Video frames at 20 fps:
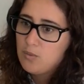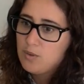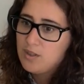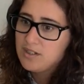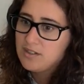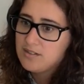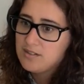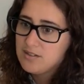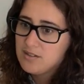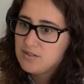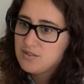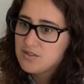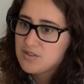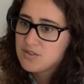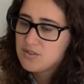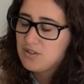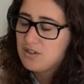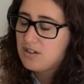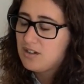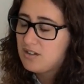when the
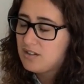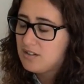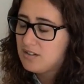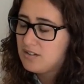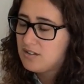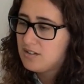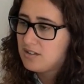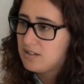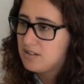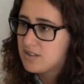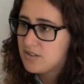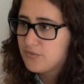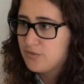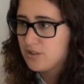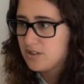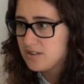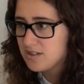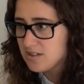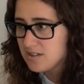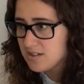soil is, for
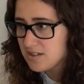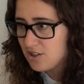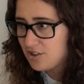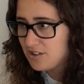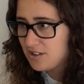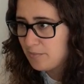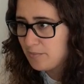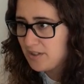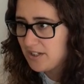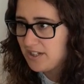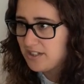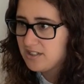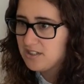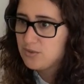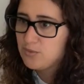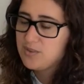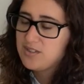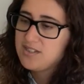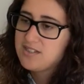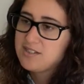instance,
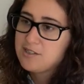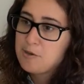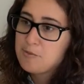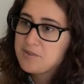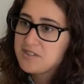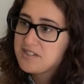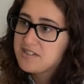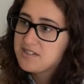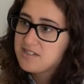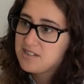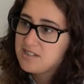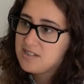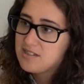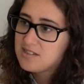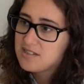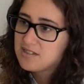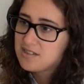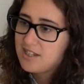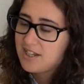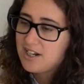contaminated with these
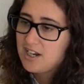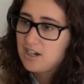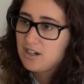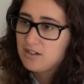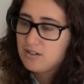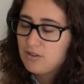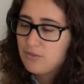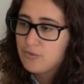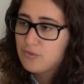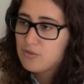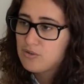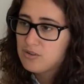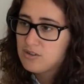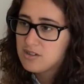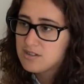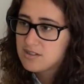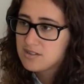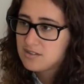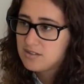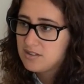substances, there are, of
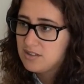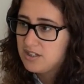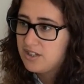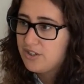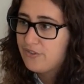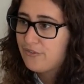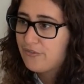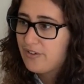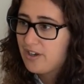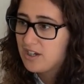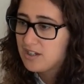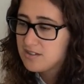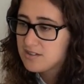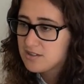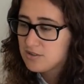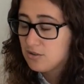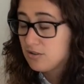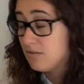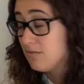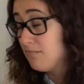course,
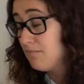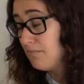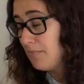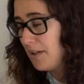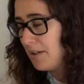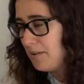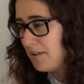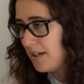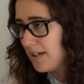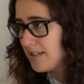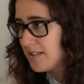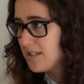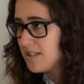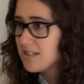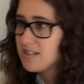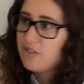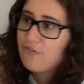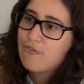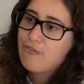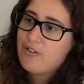effects, or may
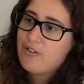exist